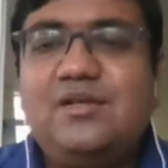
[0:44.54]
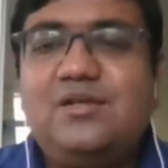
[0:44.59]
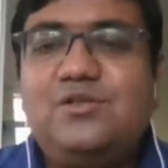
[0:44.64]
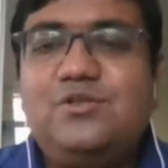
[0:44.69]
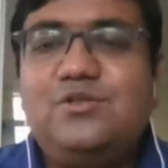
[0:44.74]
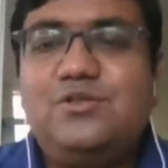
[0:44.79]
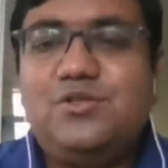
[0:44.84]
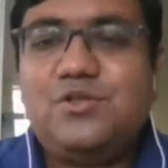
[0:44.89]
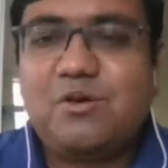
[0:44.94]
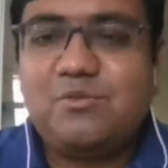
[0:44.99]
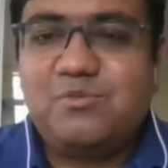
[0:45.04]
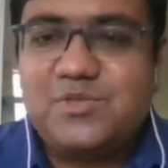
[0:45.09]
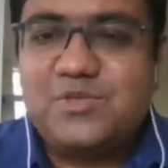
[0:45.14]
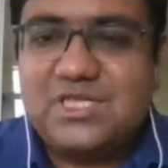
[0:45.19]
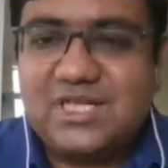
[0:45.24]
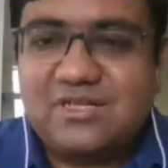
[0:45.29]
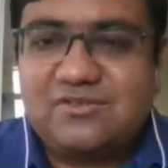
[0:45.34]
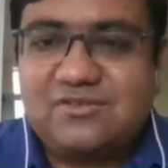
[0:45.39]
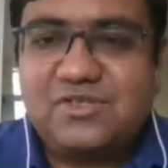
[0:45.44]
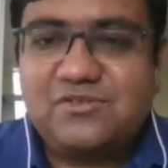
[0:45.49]
to
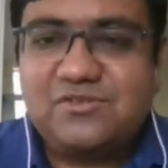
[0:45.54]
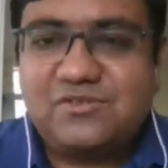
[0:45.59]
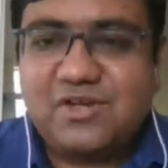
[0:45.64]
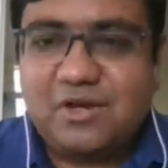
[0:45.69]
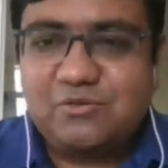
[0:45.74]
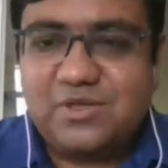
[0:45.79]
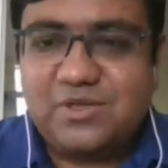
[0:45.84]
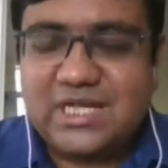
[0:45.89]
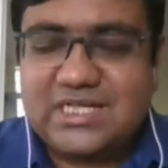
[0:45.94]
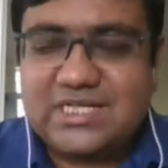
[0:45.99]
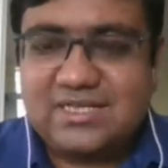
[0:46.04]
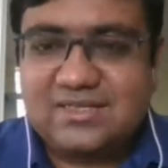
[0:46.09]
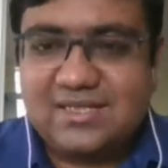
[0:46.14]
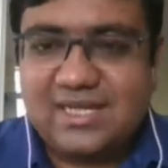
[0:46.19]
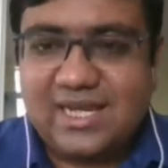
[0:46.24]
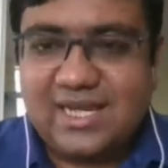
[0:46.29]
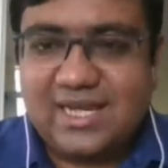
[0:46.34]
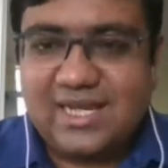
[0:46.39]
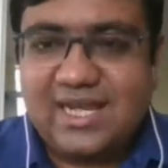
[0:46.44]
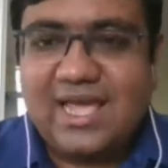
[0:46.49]
observe the Foundation
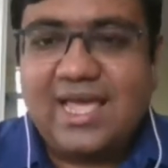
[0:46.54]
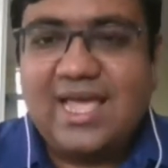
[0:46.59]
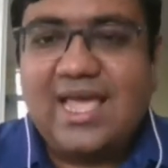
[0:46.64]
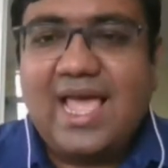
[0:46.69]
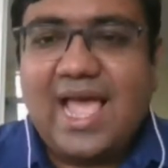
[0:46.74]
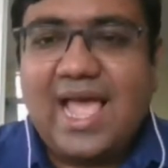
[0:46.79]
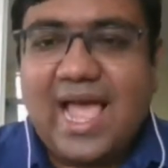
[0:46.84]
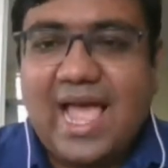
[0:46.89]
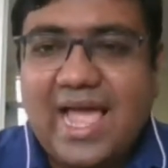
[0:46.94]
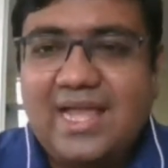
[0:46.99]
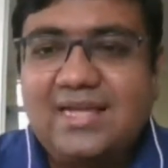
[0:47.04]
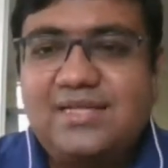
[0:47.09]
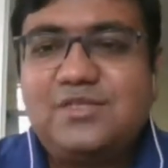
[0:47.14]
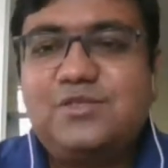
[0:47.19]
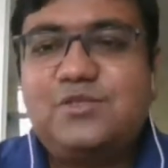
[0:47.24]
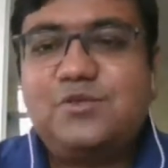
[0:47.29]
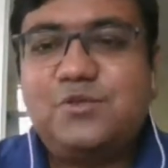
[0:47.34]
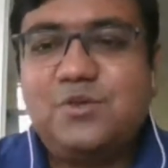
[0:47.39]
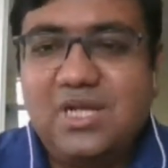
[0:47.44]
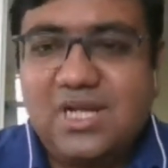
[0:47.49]
Day
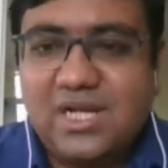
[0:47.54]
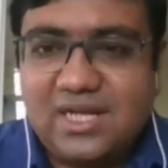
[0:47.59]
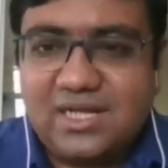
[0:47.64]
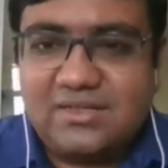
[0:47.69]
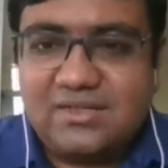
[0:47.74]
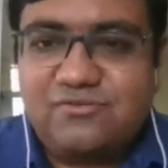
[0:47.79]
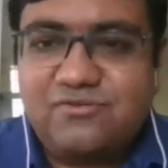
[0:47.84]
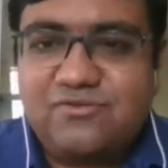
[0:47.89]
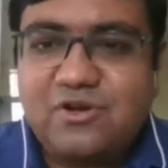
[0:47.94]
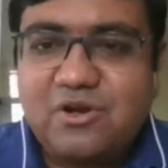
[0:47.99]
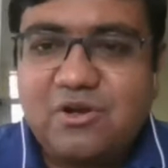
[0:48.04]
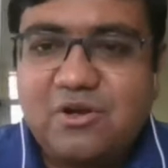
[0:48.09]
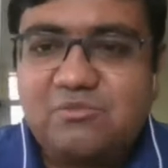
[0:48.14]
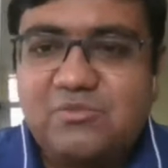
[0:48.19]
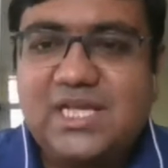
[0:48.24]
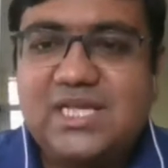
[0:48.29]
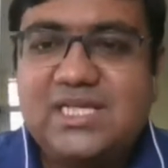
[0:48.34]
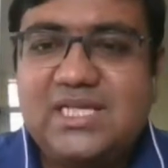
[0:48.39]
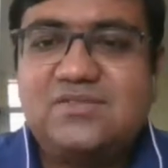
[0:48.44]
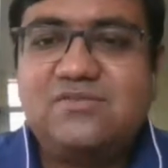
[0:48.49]
and to learn from
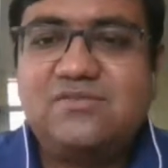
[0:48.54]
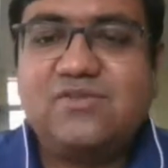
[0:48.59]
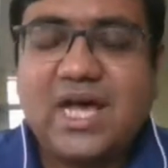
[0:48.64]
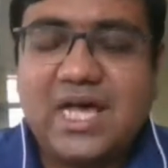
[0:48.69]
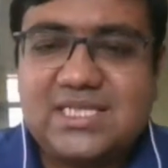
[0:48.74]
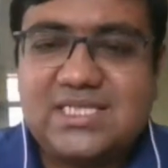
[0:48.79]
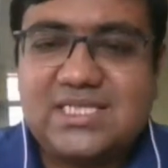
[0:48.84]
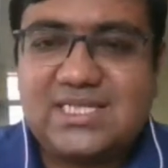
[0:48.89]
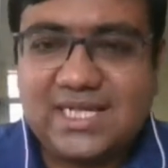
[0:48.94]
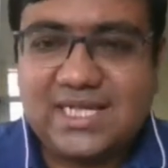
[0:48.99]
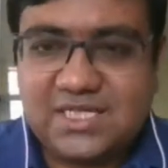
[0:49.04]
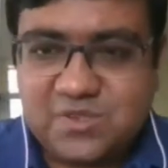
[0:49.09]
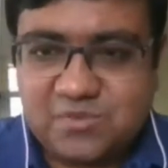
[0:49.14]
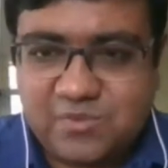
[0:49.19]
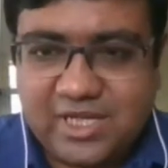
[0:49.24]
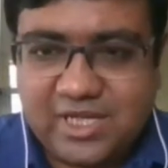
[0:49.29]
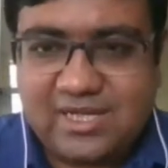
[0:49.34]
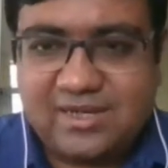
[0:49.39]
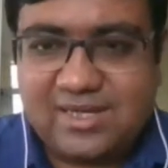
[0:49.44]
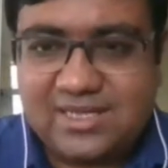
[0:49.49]
his vast
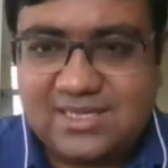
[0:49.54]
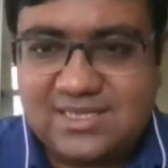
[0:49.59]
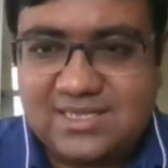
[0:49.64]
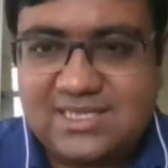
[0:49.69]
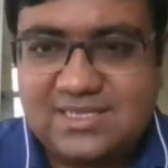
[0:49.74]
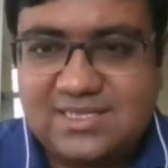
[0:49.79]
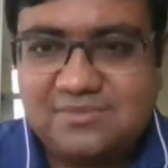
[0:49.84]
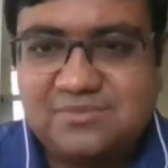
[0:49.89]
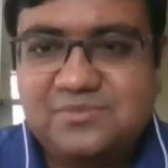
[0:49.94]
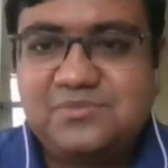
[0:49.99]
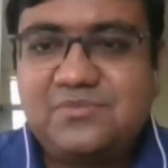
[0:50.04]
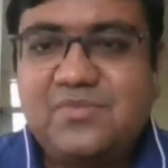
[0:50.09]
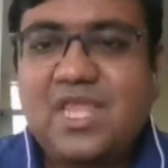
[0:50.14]
experience.